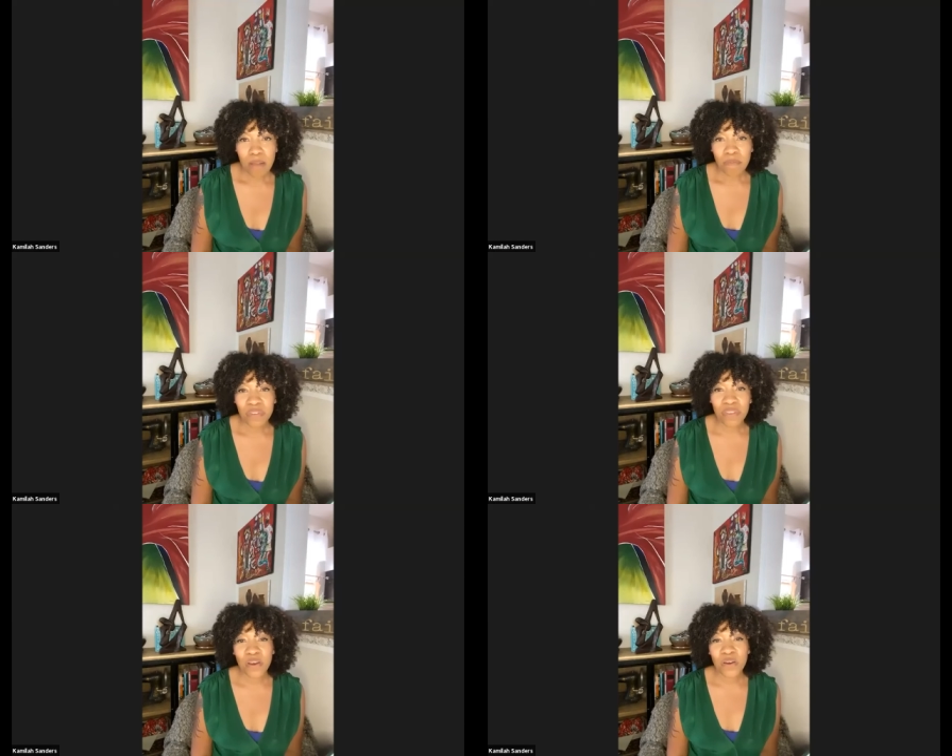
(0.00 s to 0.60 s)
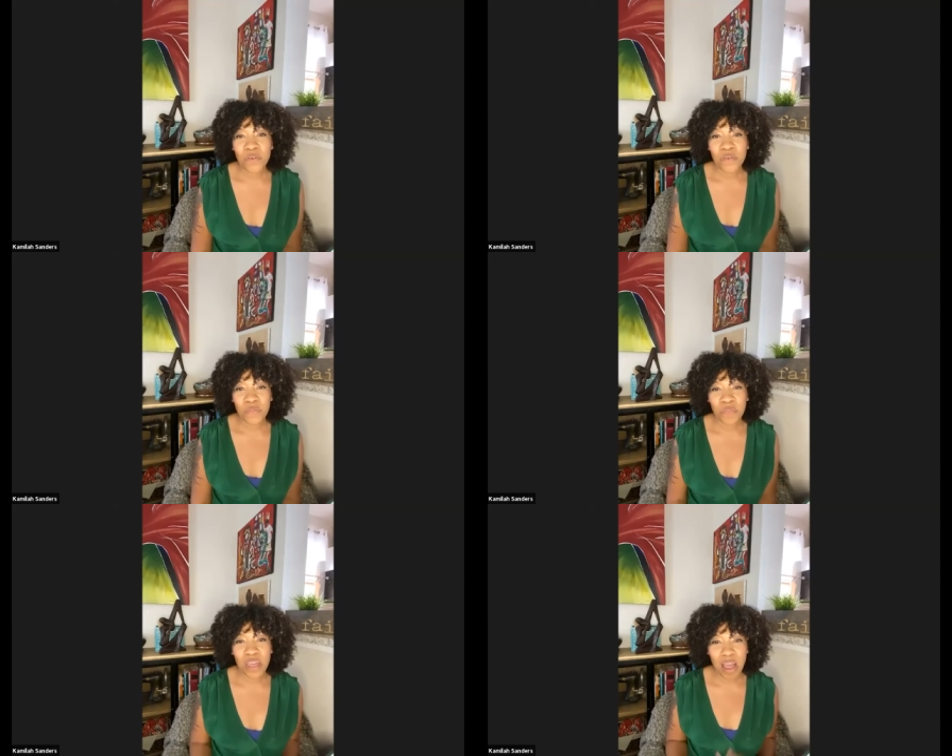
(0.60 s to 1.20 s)
So
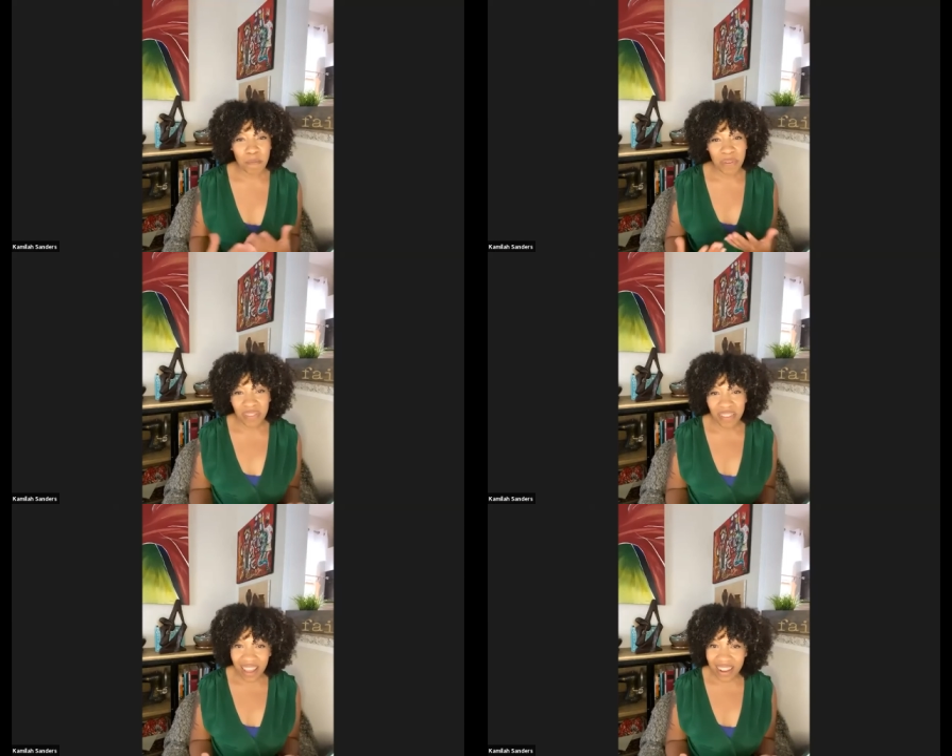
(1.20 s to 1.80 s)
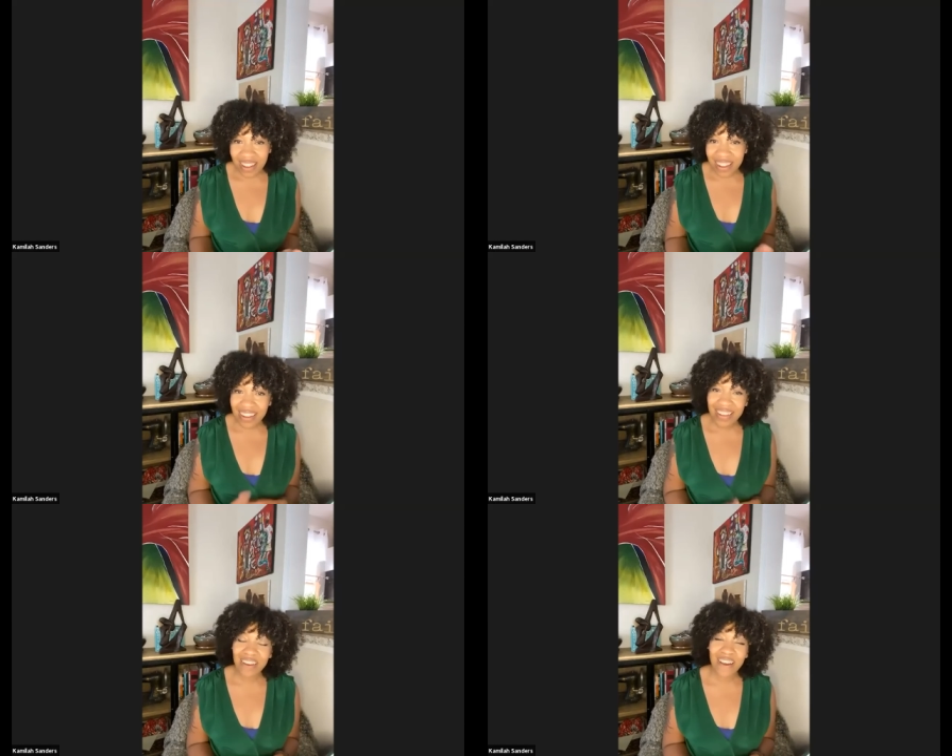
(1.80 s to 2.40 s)
I'm excited.
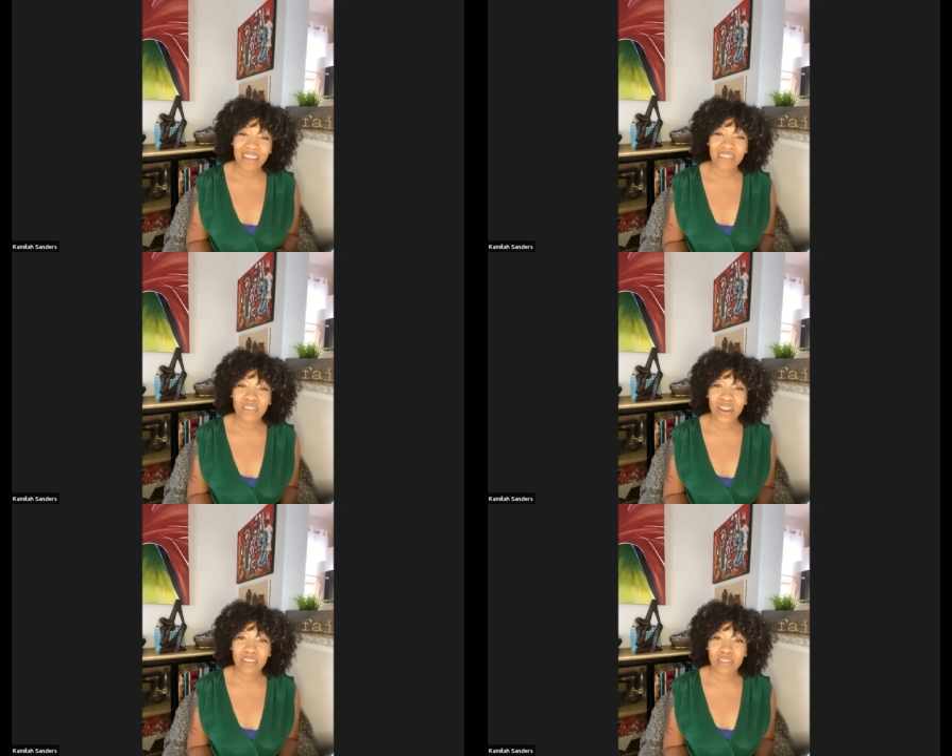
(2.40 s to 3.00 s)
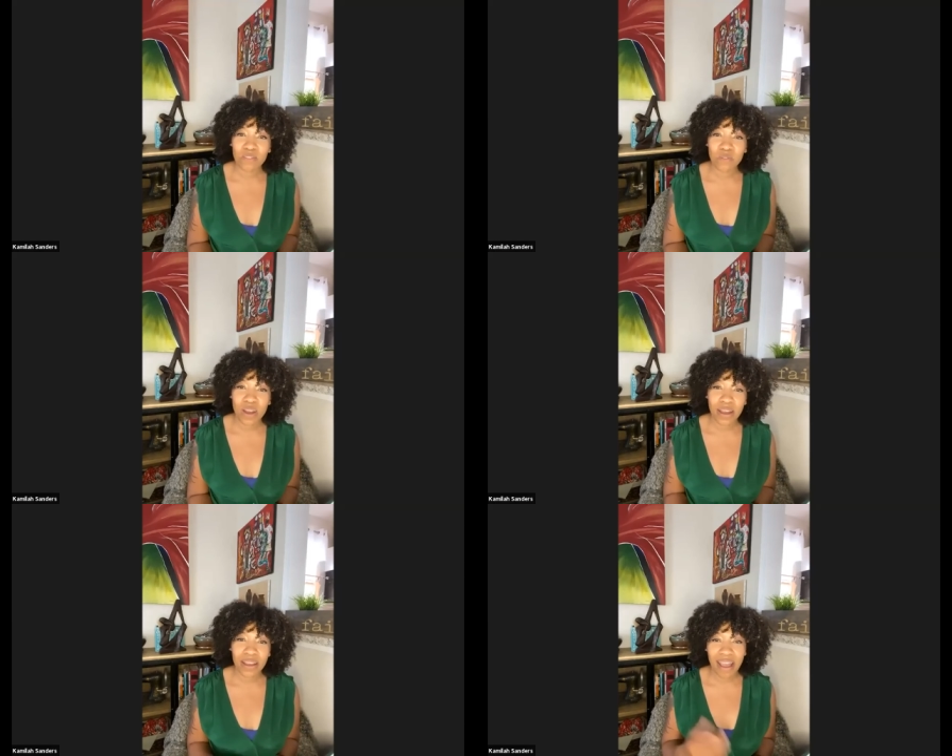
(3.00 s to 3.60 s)
You know, Ashley
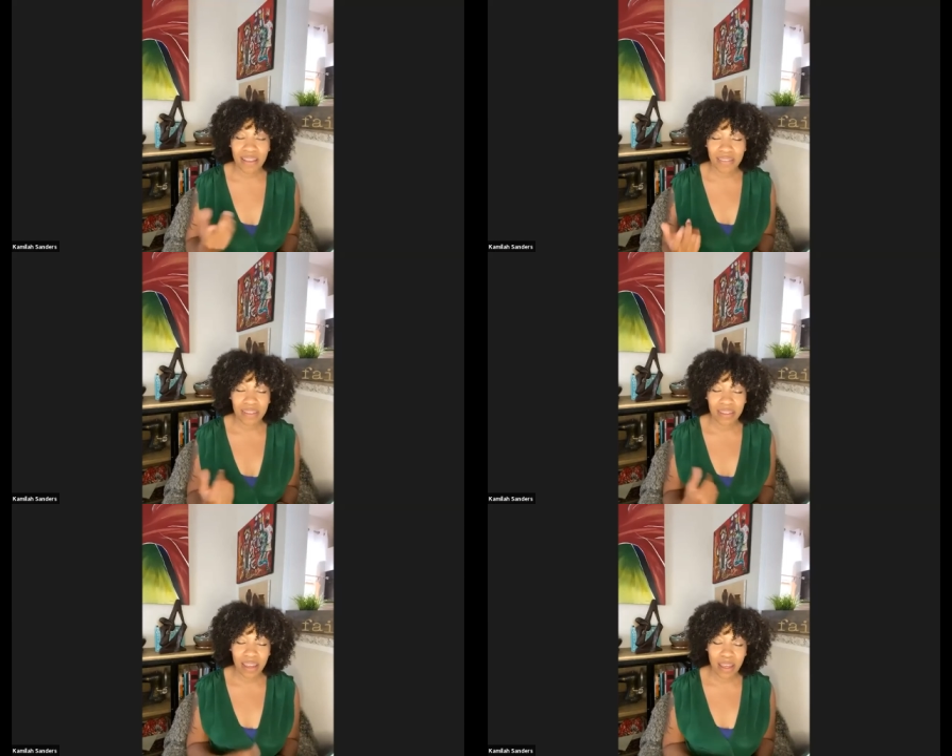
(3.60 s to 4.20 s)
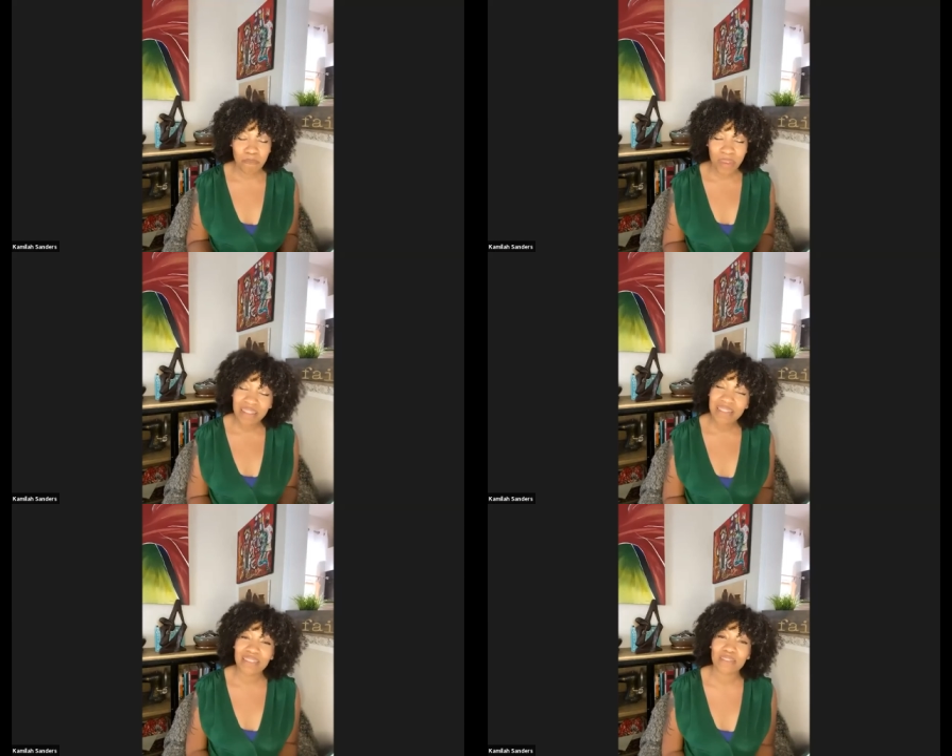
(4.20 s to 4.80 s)

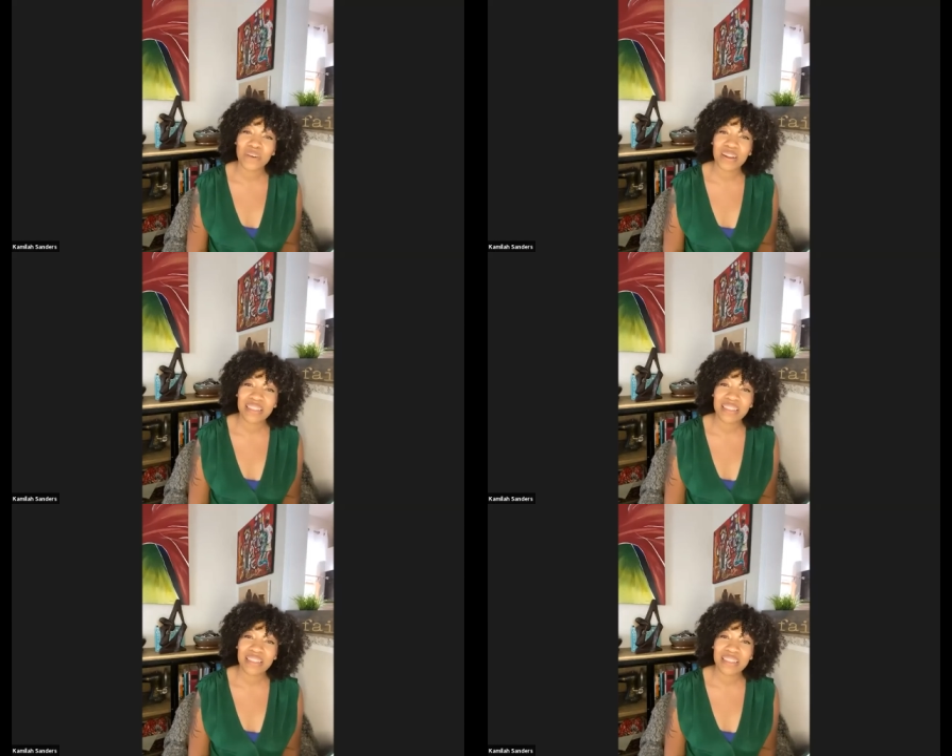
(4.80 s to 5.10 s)
Mintz is one of